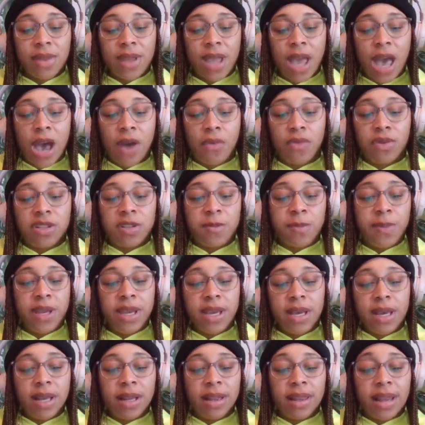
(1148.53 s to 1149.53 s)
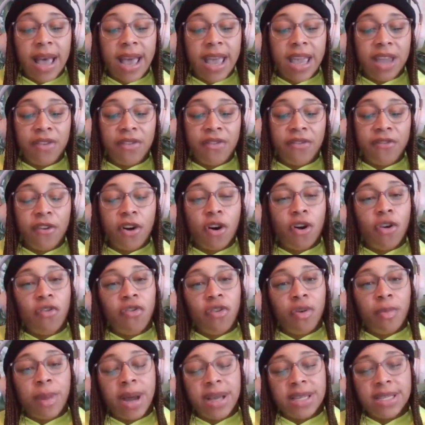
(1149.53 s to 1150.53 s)
I will speak life
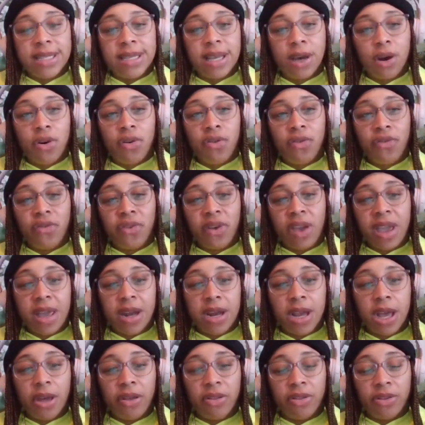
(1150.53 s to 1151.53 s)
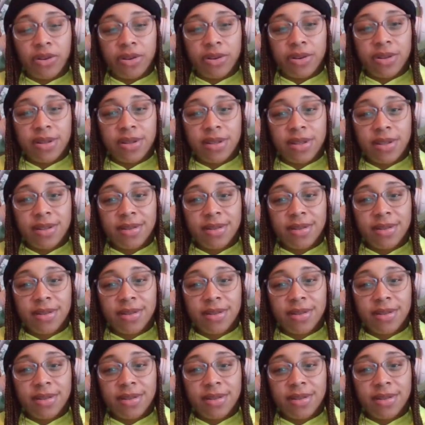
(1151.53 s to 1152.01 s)
over myself and others.